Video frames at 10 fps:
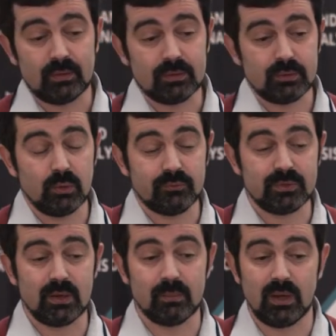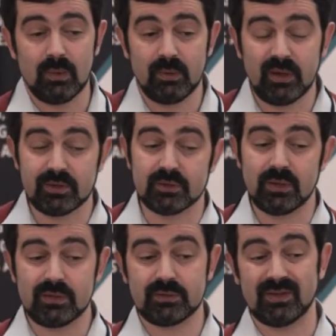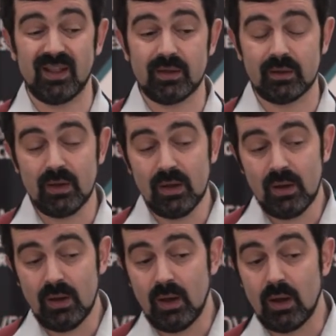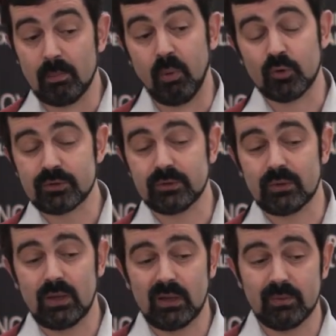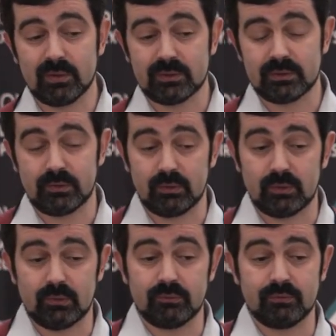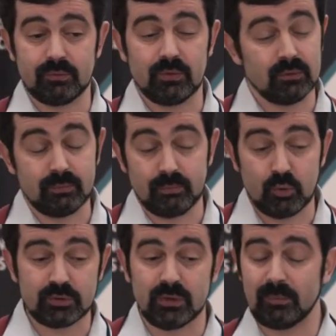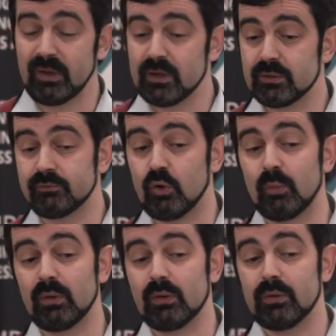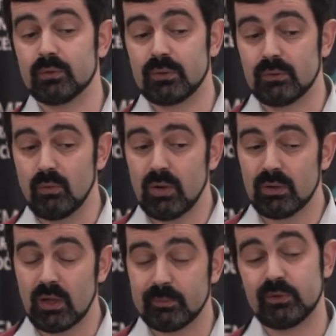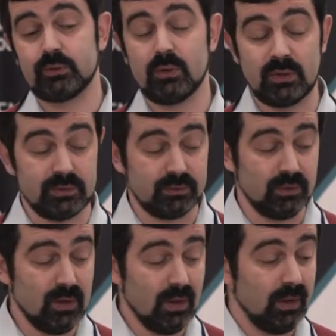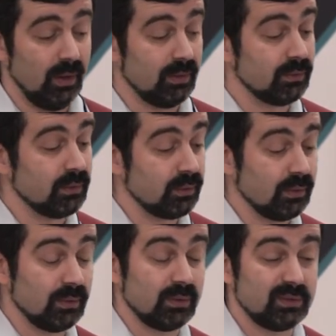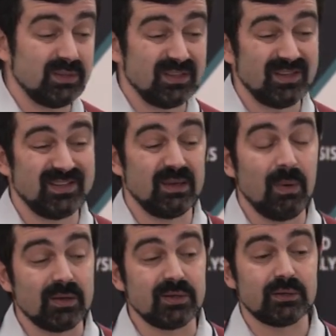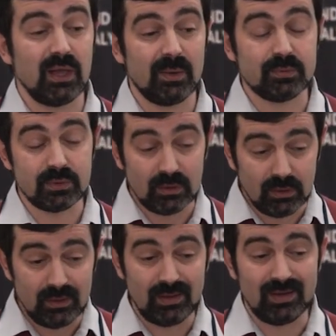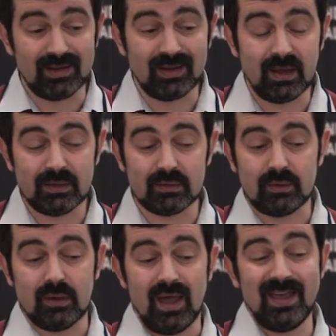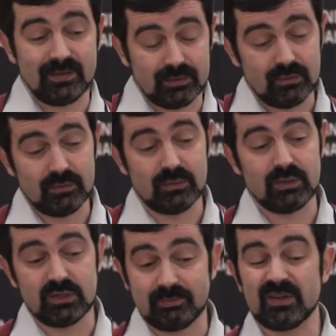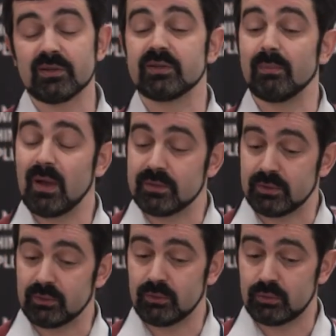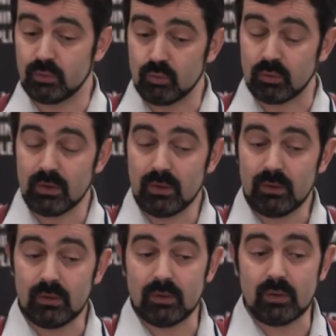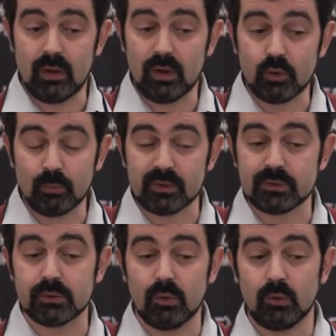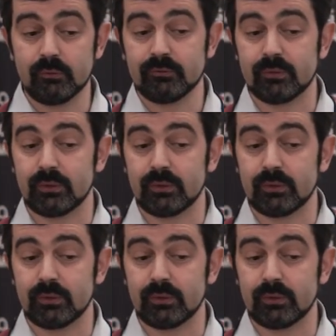solve some application tasks like porting libraries porting application from use one library to another. And these semantic types can add special semantic to arguments of